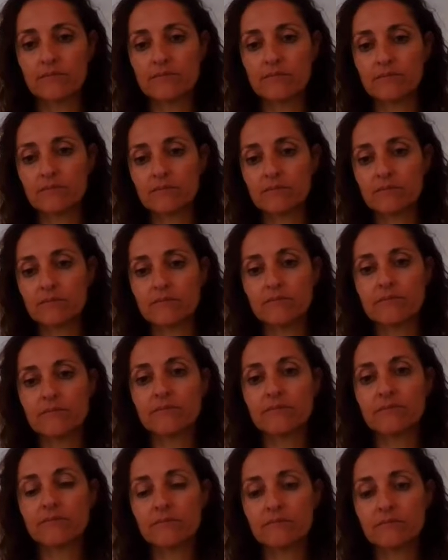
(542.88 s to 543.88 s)

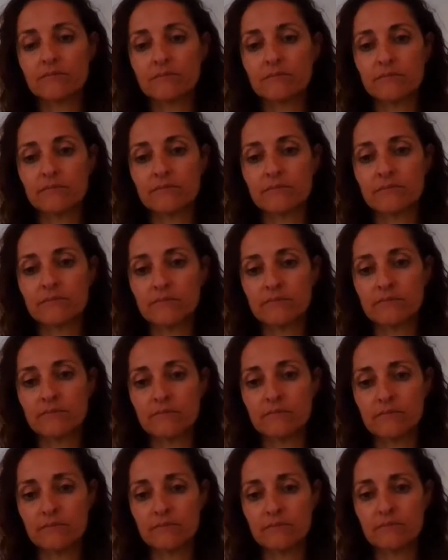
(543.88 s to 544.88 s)

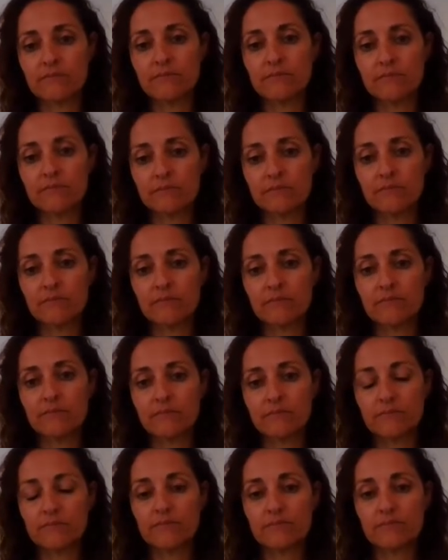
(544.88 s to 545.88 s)

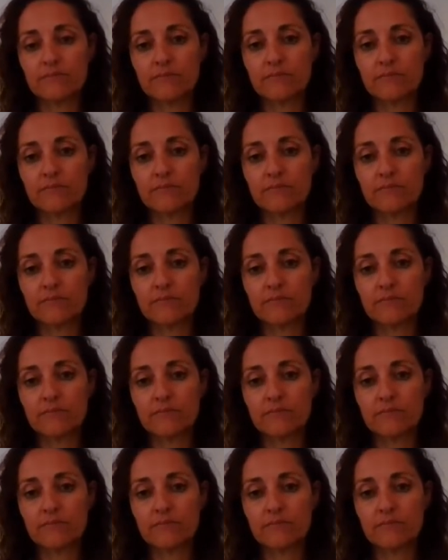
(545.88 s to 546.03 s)
The person shown says nothing.